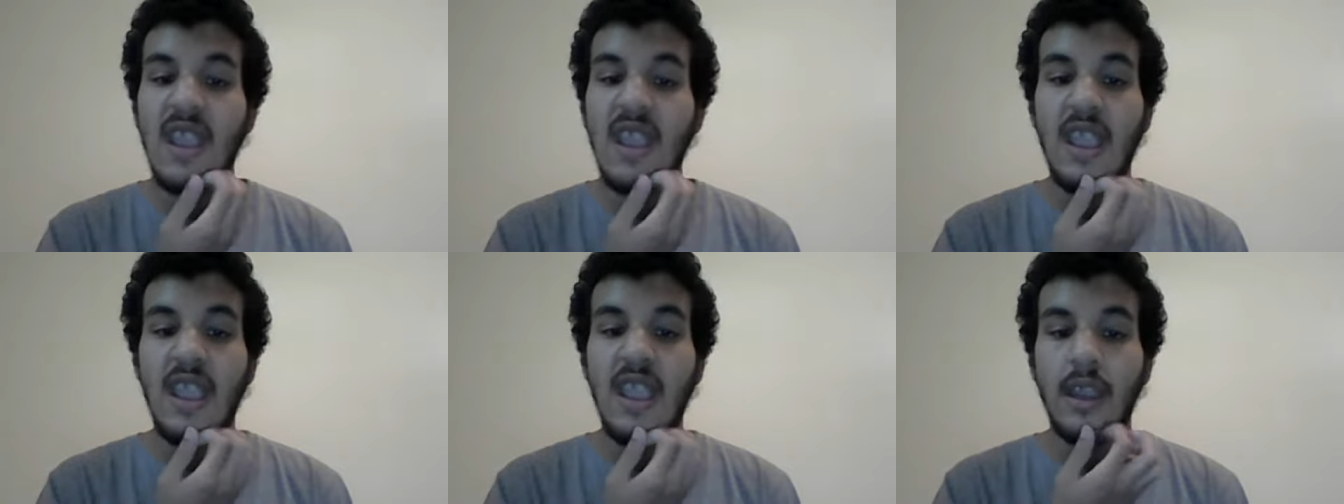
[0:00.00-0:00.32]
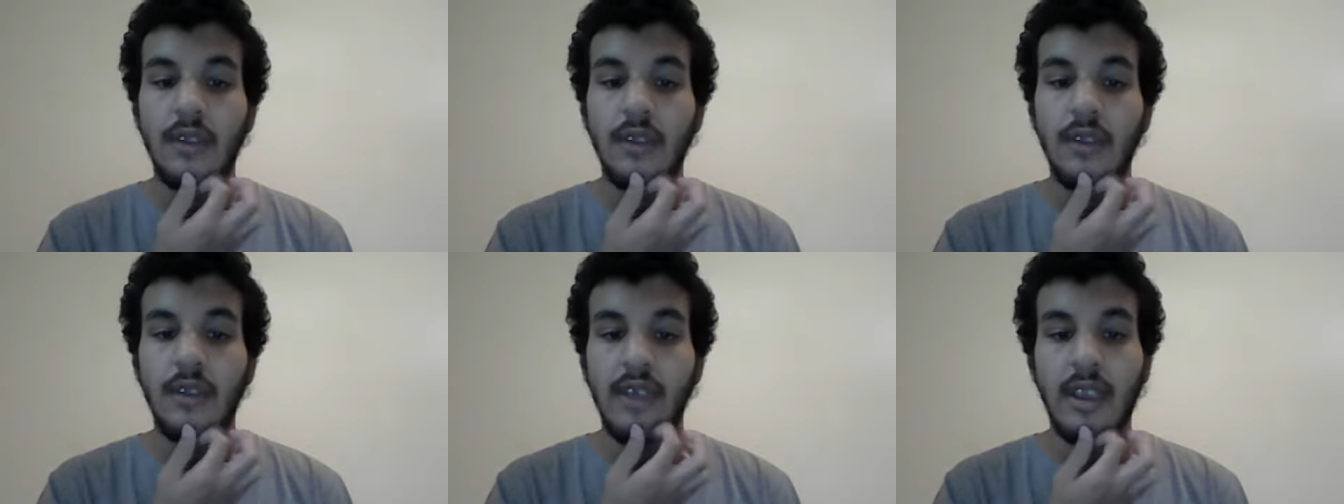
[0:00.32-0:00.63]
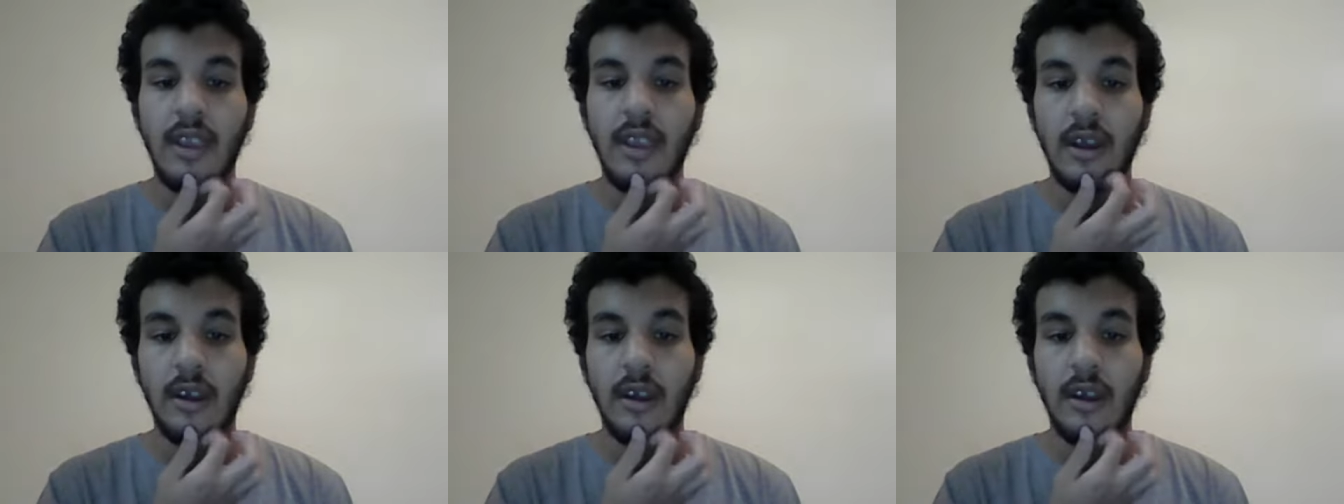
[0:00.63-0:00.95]
and
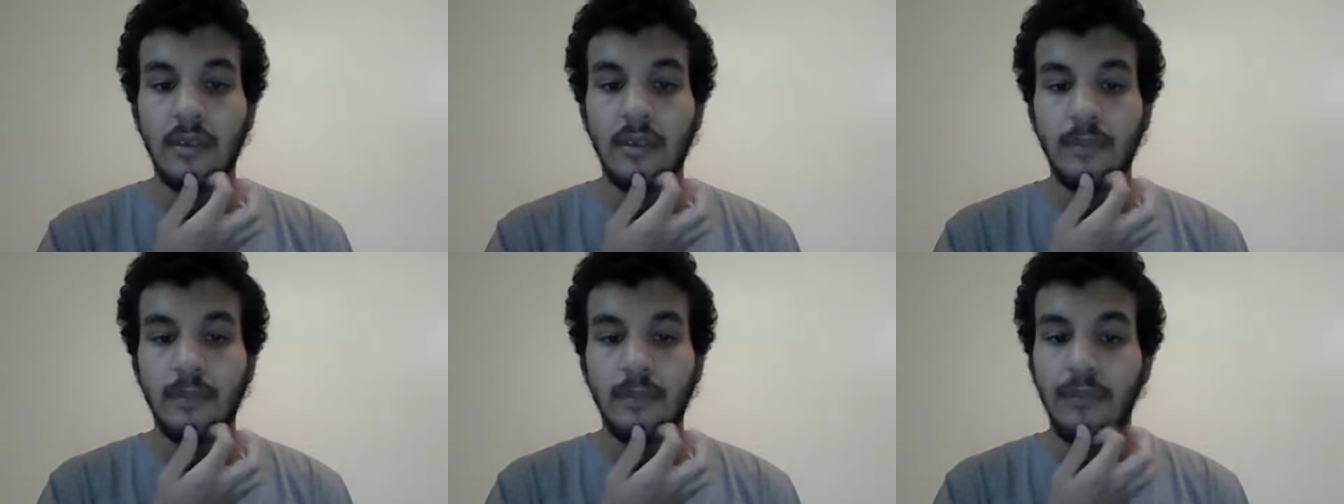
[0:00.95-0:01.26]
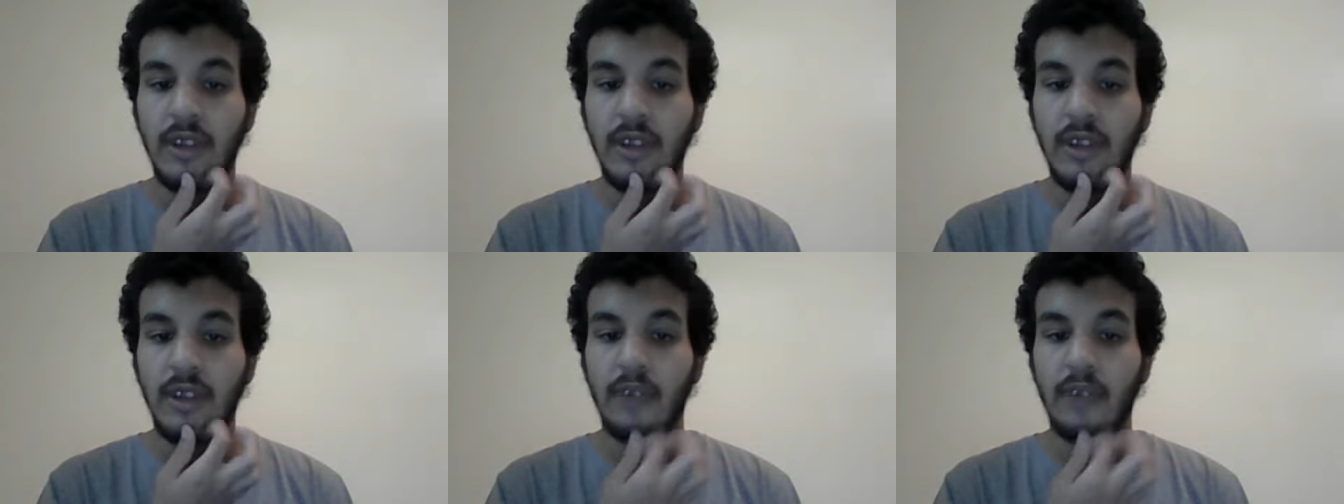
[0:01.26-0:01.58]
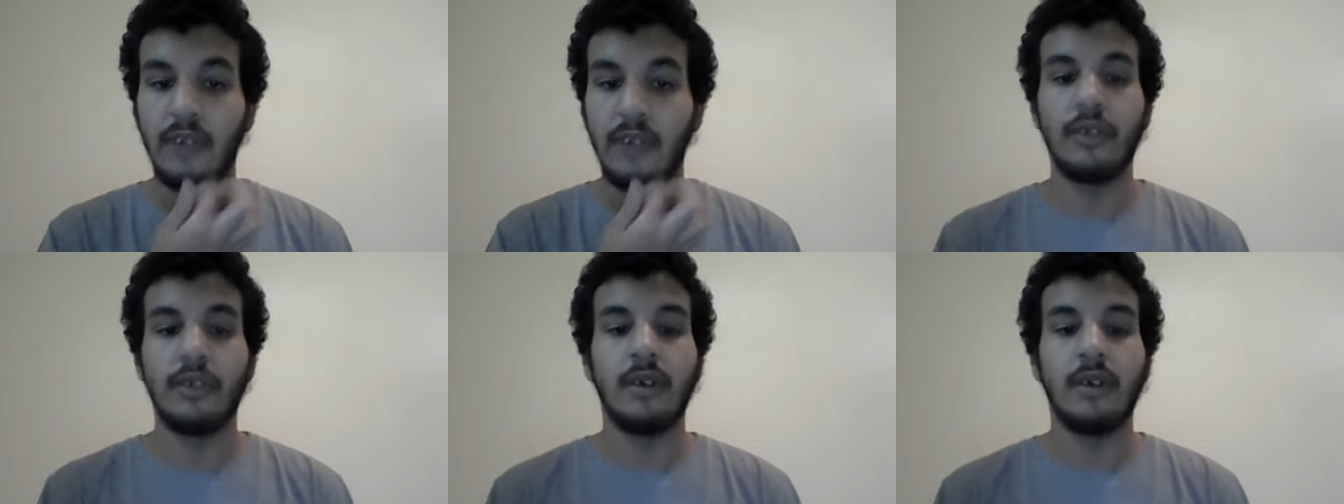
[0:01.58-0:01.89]
they're
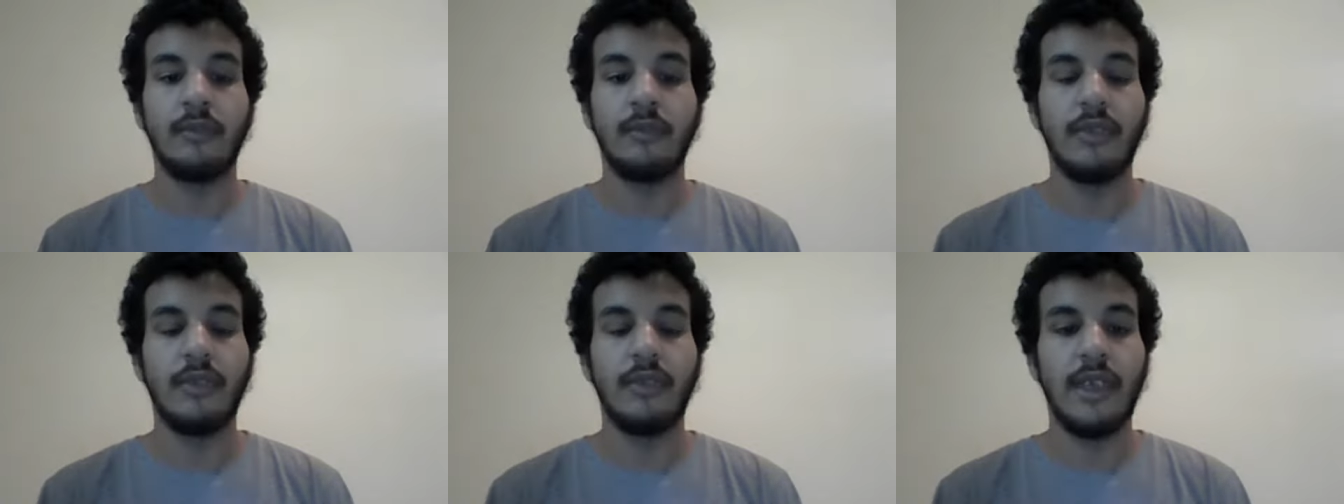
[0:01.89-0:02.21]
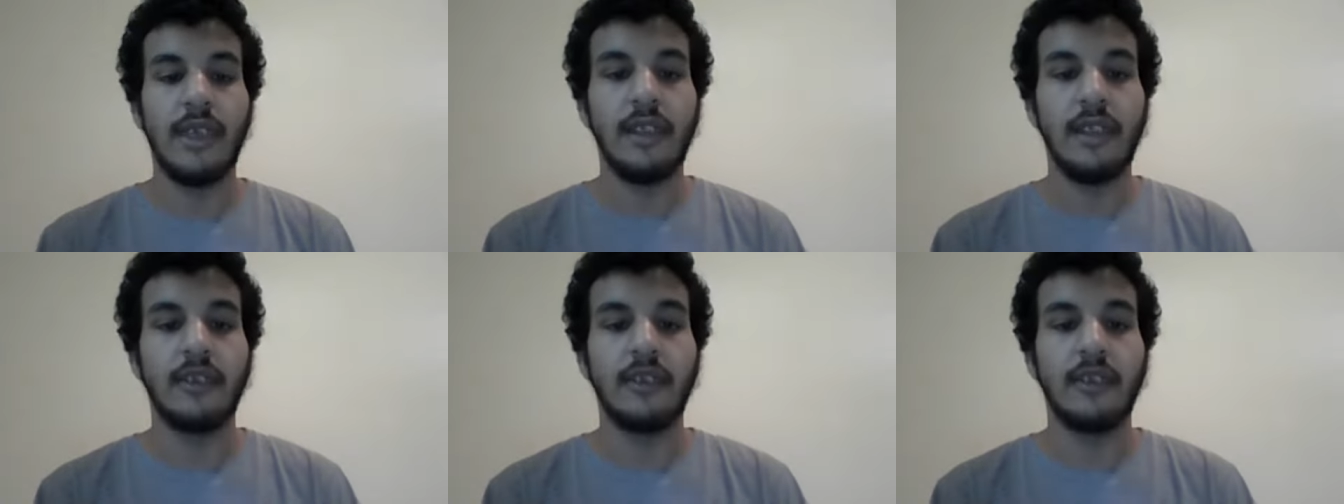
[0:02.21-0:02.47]
on the thing,